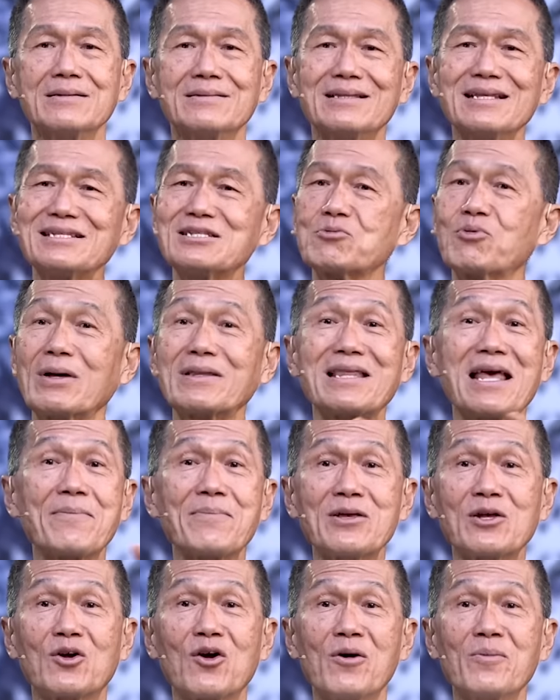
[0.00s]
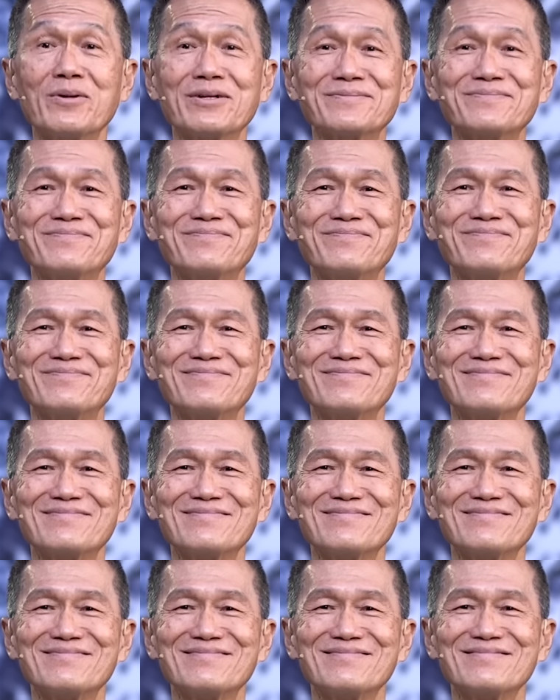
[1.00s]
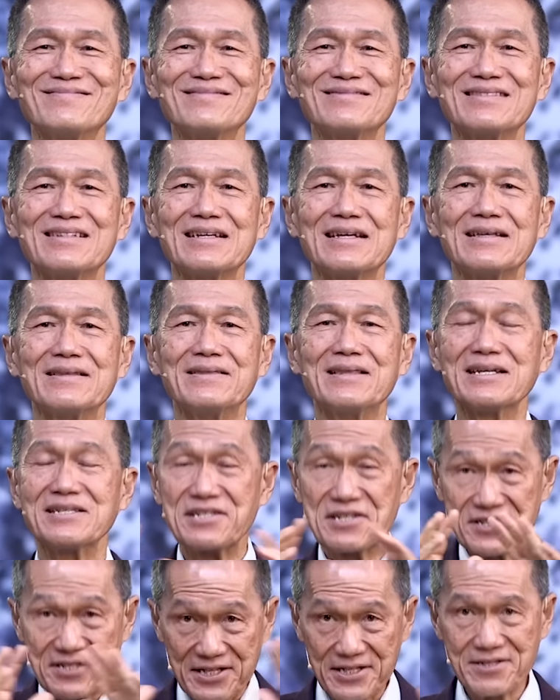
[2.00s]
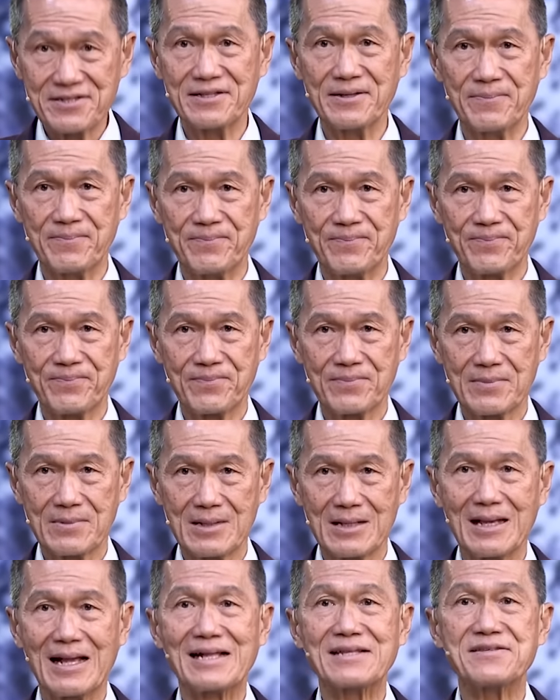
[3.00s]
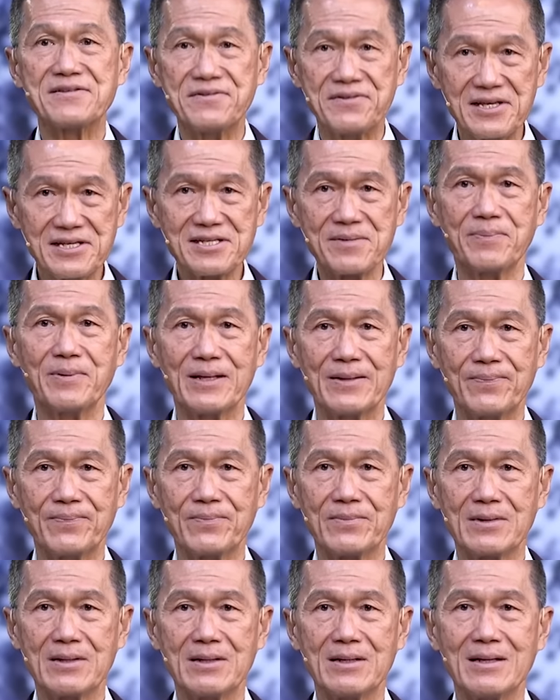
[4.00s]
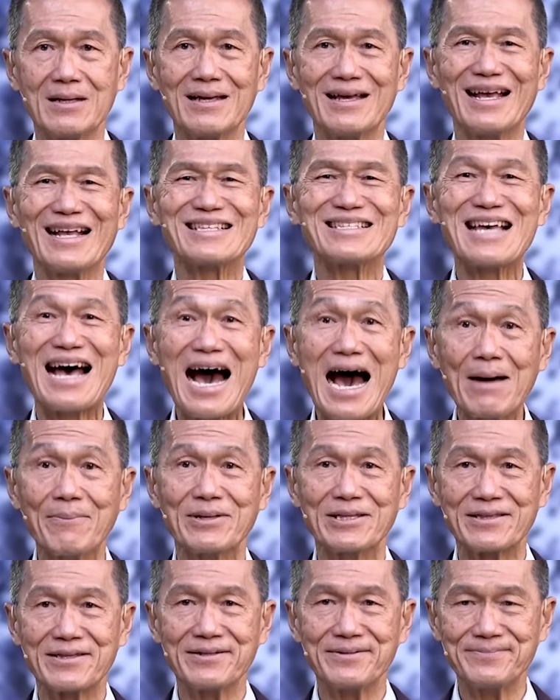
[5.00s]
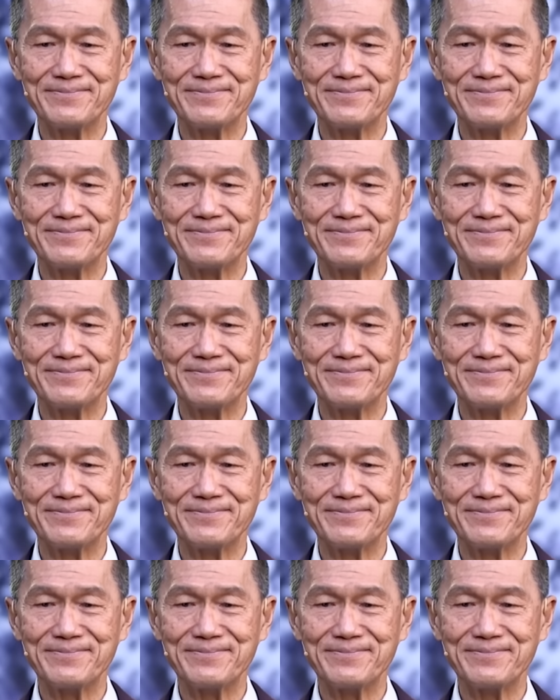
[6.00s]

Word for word: This is what they have in common. There's a system. It's discipline. It's habit.